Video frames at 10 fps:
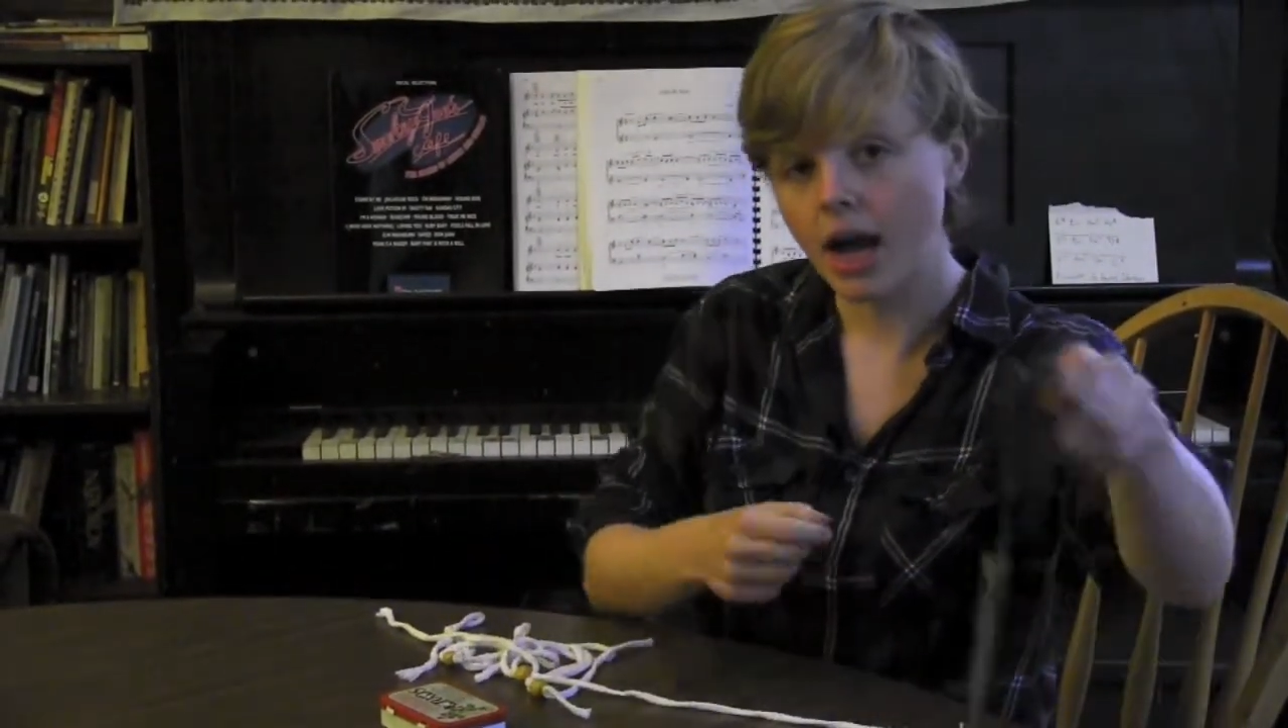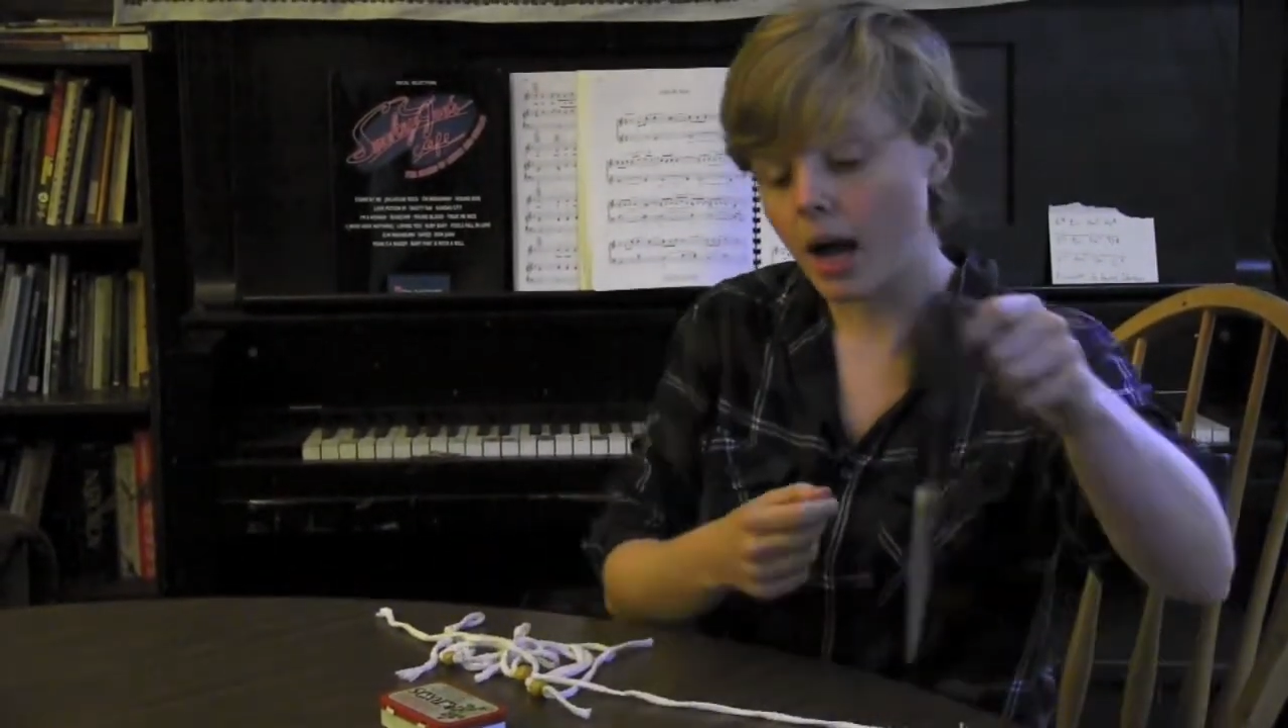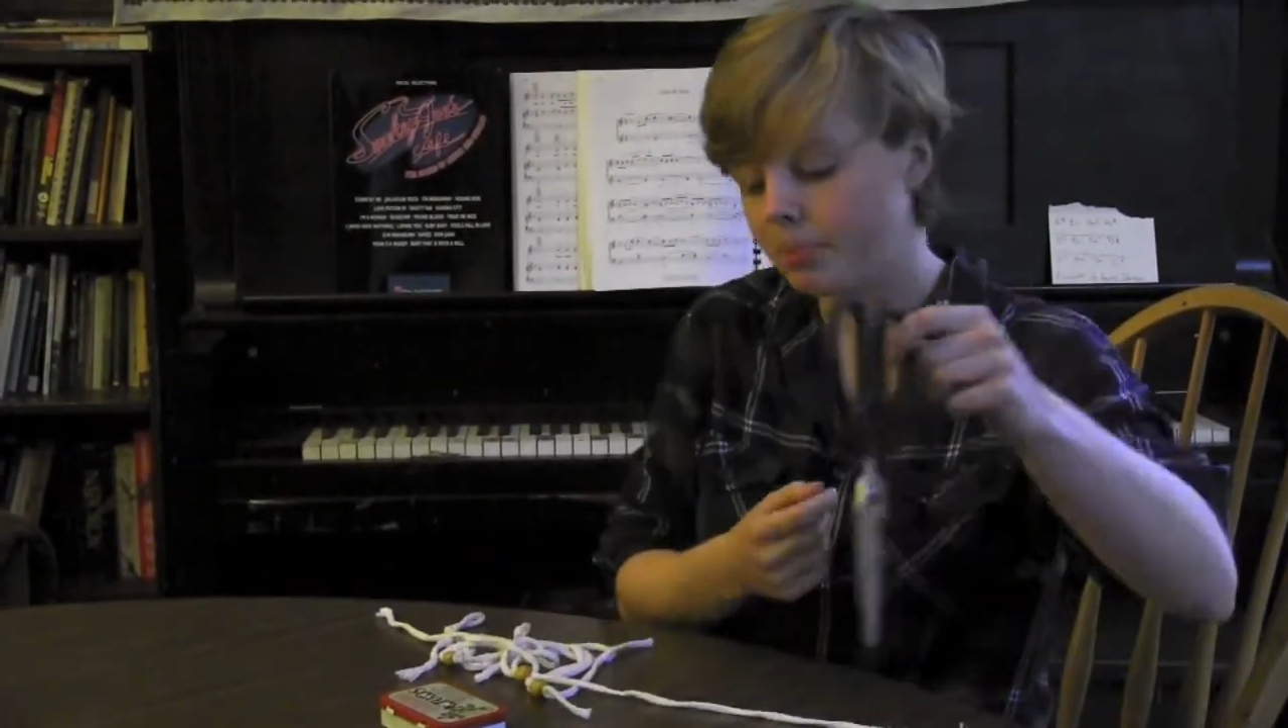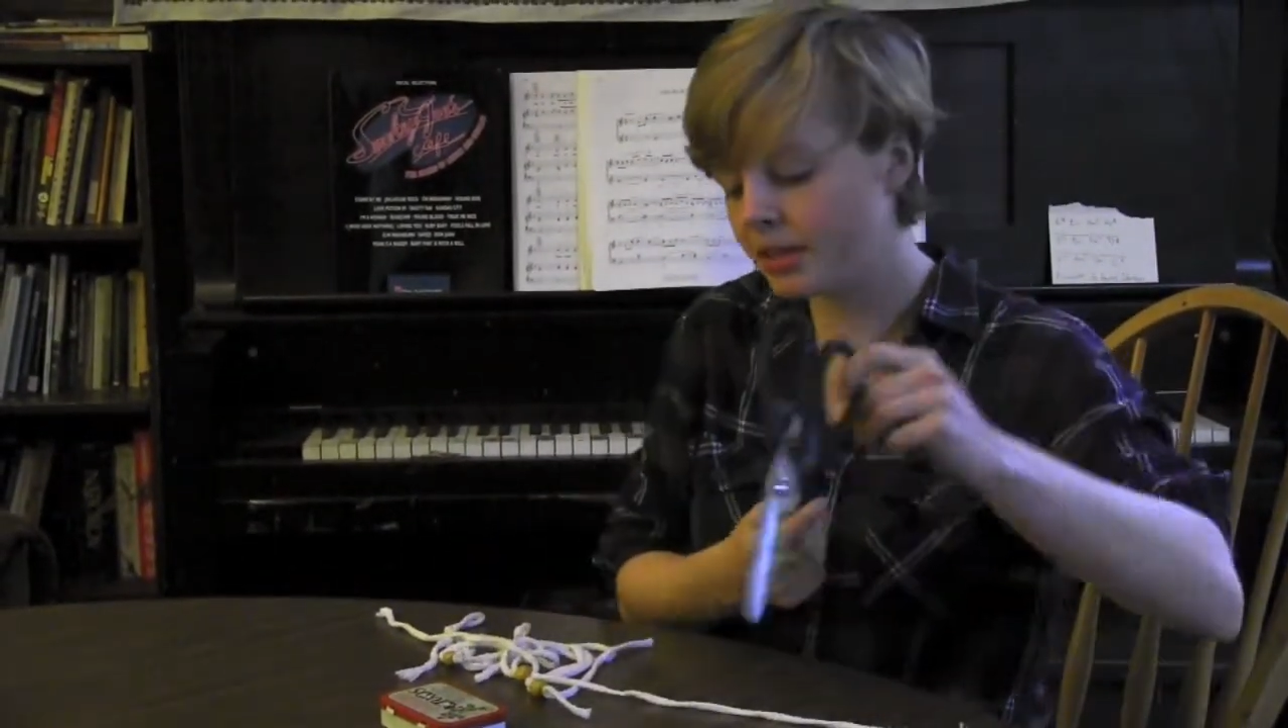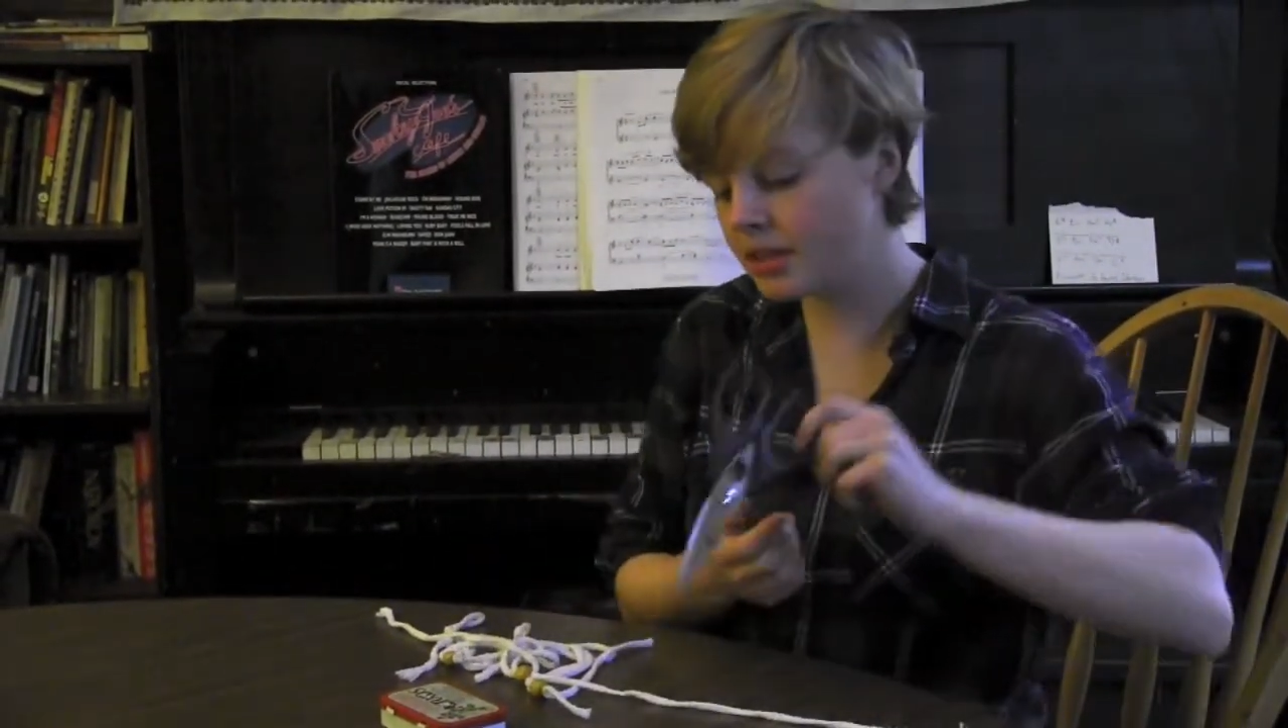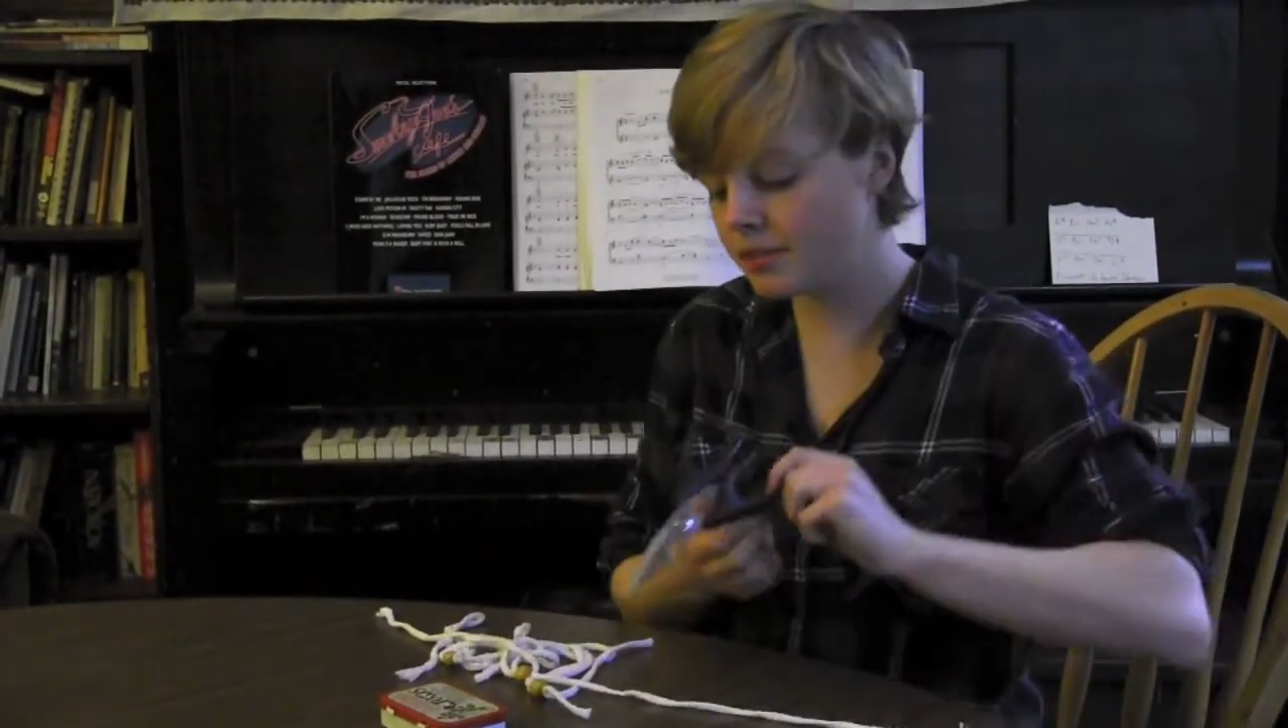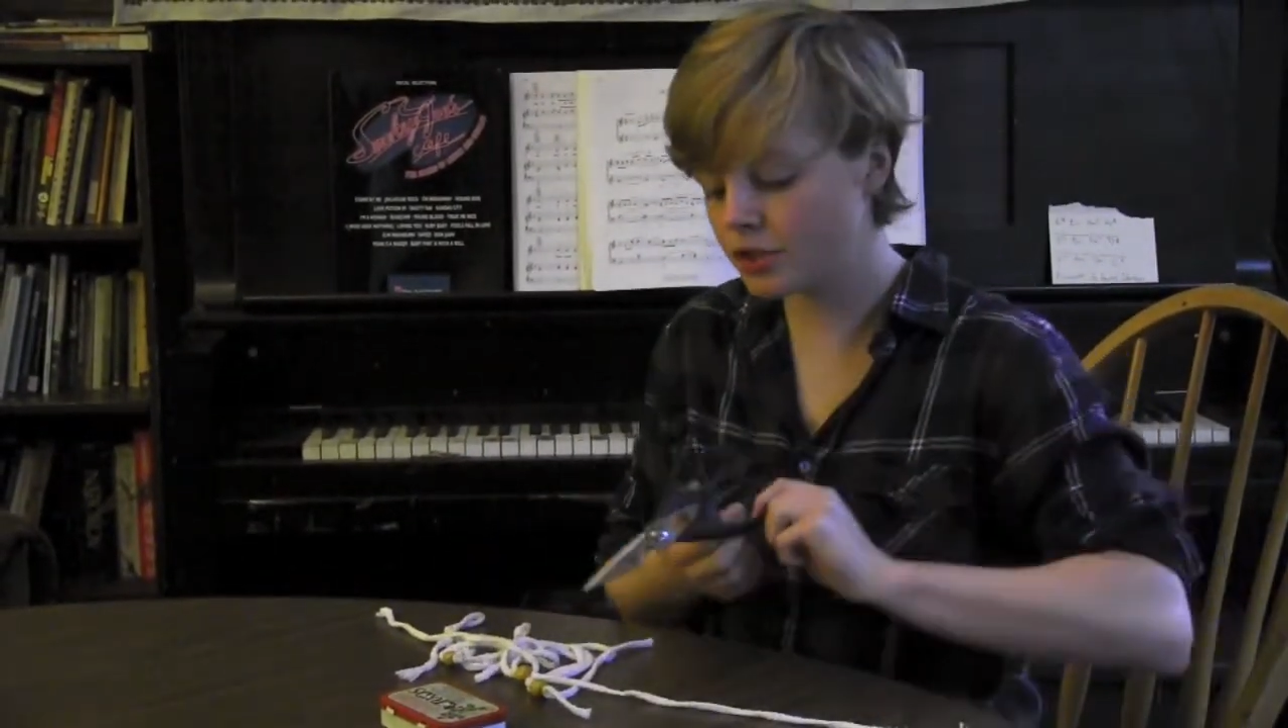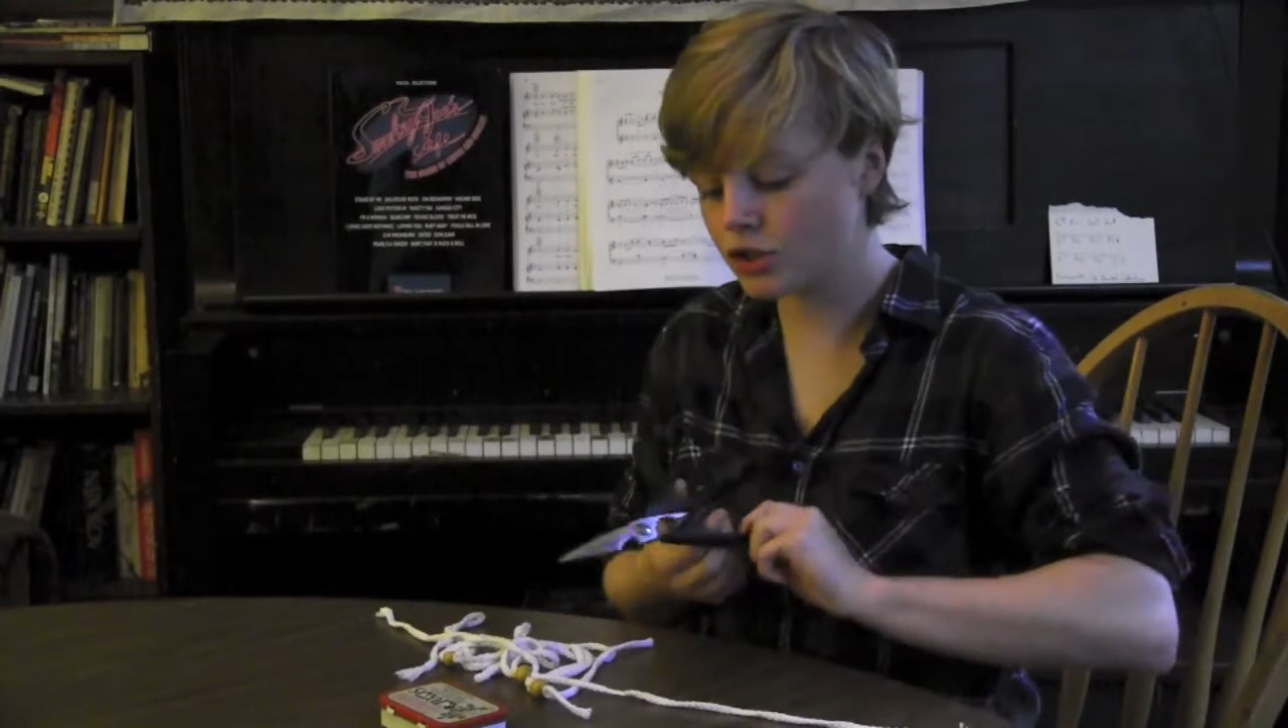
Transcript: a piece of a